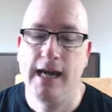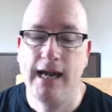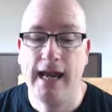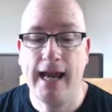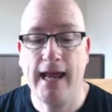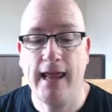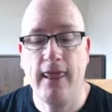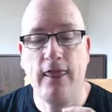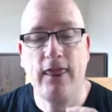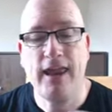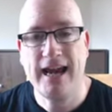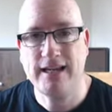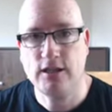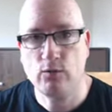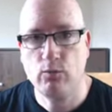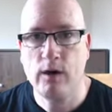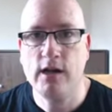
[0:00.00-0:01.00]
and
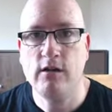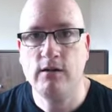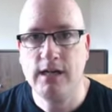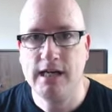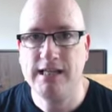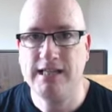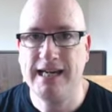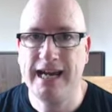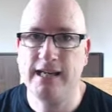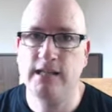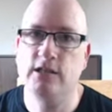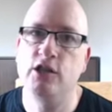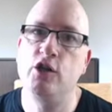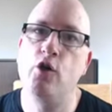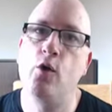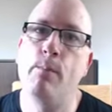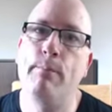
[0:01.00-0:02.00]
that's where you need to enter
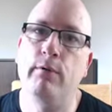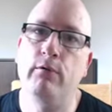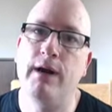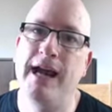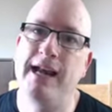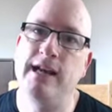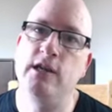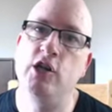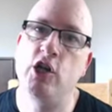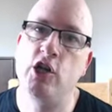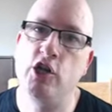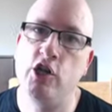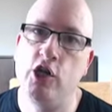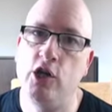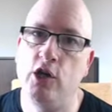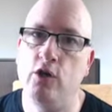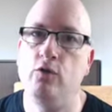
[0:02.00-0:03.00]
your brand
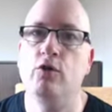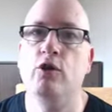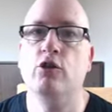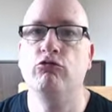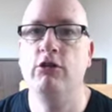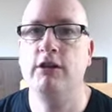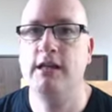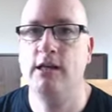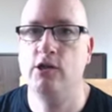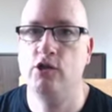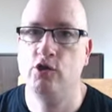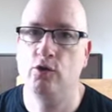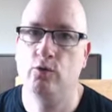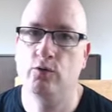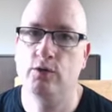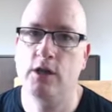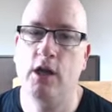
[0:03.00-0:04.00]
new
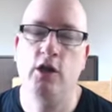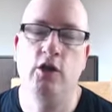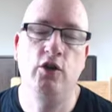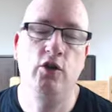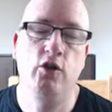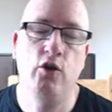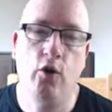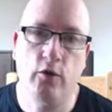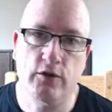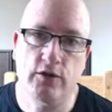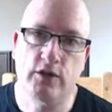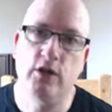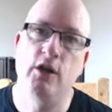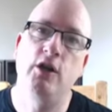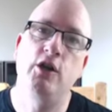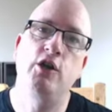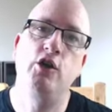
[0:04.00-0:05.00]
credentials, not
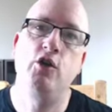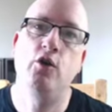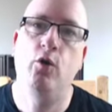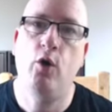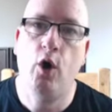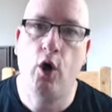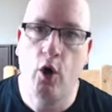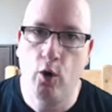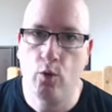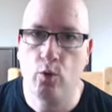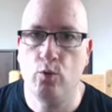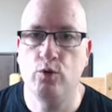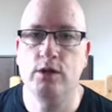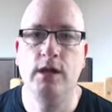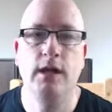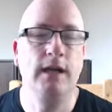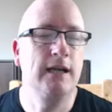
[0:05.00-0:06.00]
your
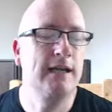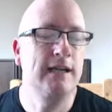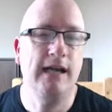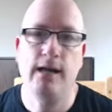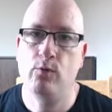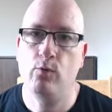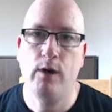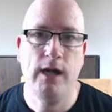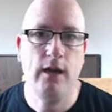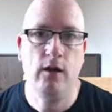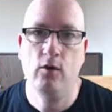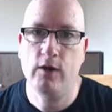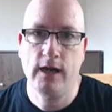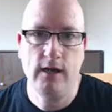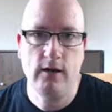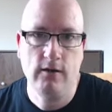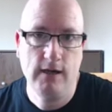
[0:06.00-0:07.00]
old gateway
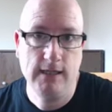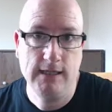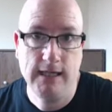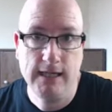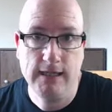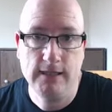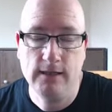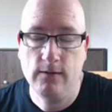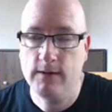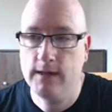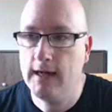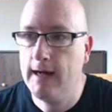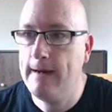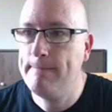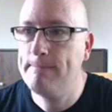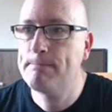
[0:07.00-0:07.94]
login IDs. Okay.